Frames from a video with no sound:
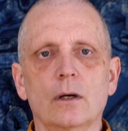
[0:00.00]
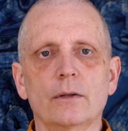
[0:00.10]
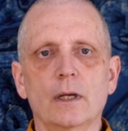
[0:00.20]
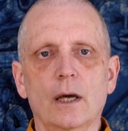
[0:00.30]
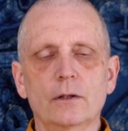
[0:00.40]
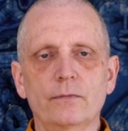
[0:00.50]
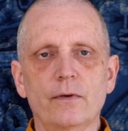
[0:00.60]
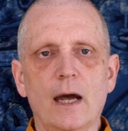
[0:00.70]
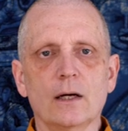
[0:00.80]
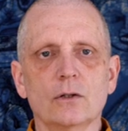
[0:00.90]
the other
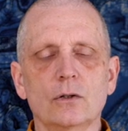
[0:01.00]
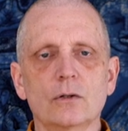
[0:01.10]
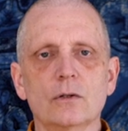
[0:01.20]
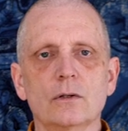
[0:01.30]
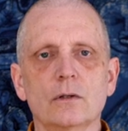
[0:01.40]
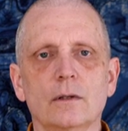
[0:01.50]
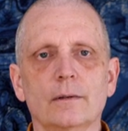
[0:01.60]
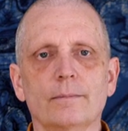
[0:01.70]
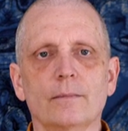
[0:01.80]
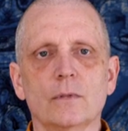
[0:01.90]
factors,
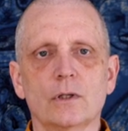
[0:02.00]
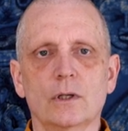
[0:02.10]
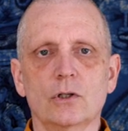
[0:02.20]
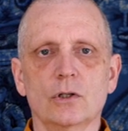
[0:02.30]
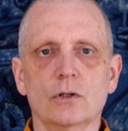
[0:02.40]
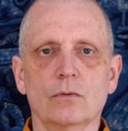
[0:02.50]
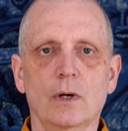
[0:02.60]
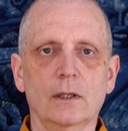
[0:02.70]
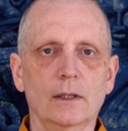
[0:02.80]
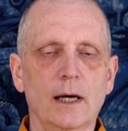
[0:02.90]
such as
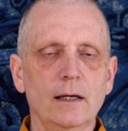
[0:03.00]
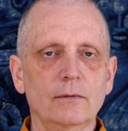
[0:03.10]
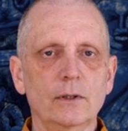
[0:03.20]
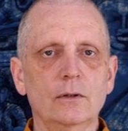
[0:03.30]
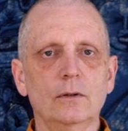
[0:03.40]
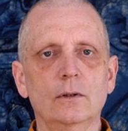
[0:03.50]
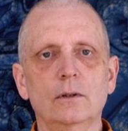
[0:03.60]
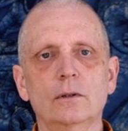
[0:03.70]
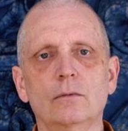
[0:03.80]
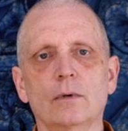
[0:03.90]
right
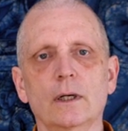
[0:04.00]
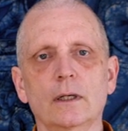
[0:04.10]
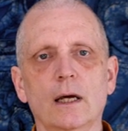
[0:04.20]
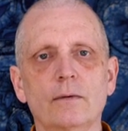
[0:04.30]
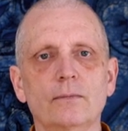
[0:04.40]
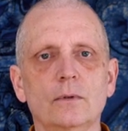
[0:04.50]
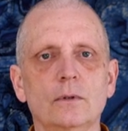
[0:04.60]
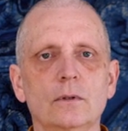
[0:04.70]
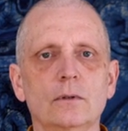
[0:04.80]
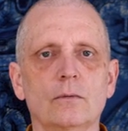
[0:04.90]
livelihood, right
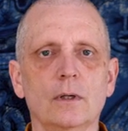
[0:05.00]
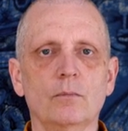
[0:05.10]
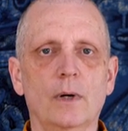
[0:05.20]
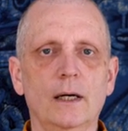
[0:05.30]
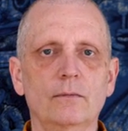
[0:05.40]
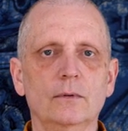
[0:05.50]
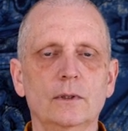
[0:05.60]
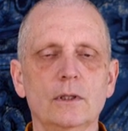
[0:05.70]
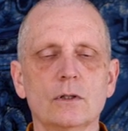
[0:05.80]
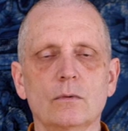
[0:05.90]
effort, right
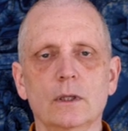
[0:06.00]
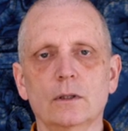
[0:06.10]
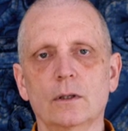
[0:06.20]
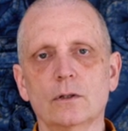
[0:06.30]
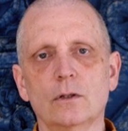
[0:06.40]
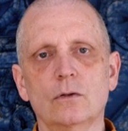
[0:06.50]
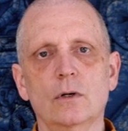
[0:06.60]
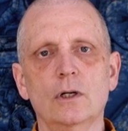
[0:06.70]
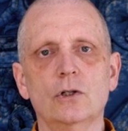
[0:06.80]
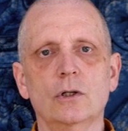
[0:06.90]
mindfulness, right
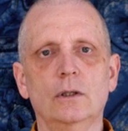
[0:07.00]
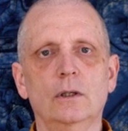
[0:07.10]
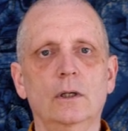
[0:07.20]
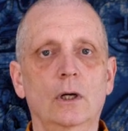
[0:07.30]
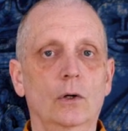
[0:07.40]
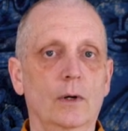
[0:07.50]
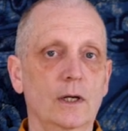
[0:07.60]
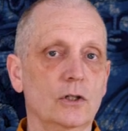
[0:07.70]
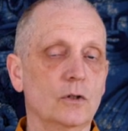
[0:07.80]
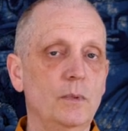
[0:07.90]
concentration,
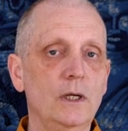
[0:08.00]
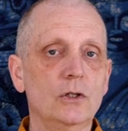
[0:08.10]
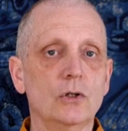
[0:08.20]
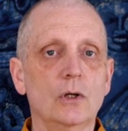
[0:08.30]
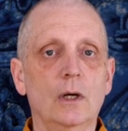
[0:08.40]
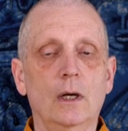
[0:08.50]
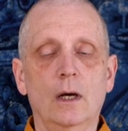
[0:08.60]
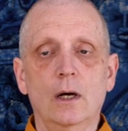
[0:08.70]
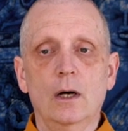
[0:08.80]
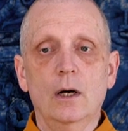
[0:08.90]
right speech,
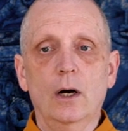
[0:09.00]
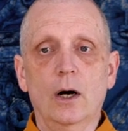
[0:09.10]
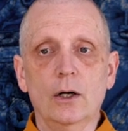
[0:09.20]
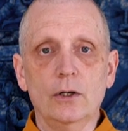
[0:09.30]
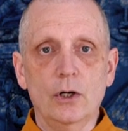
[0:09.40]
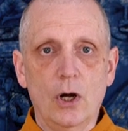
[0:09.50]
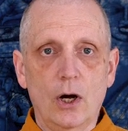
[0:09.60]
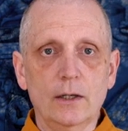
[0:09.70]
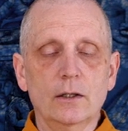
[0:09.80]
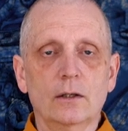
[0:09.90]
are
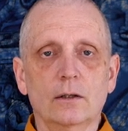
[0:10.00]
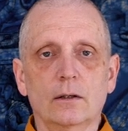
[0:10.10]
not